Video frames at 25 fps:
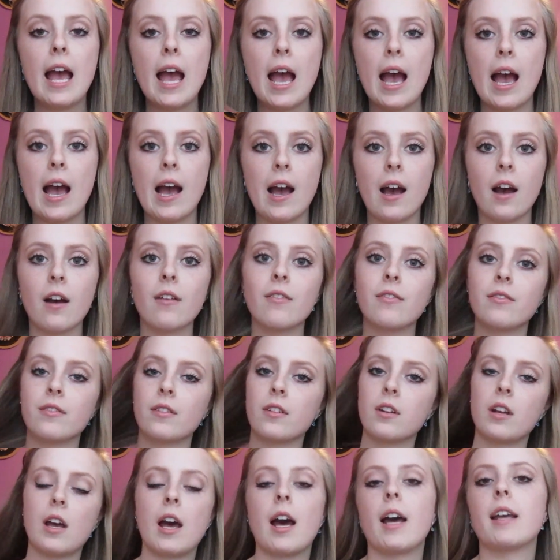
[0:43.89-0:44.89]
have
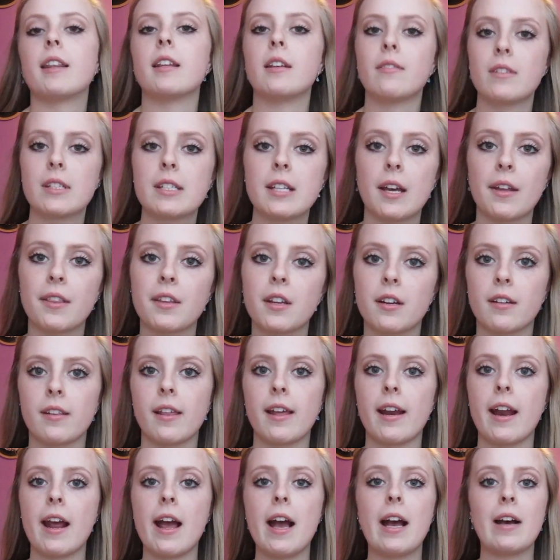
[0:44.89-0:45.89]
I live in South
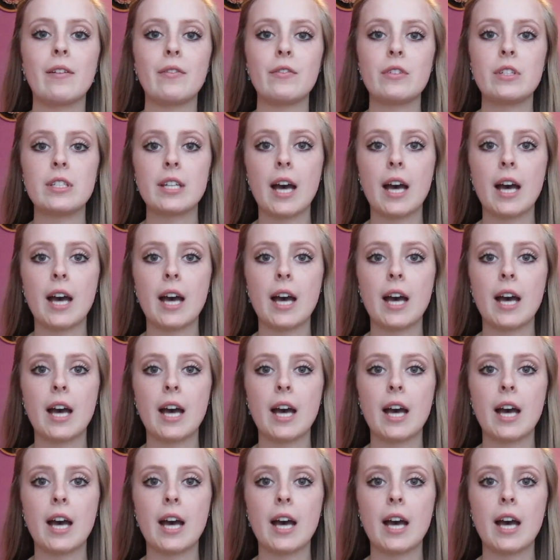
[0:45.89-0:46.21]
Carolina have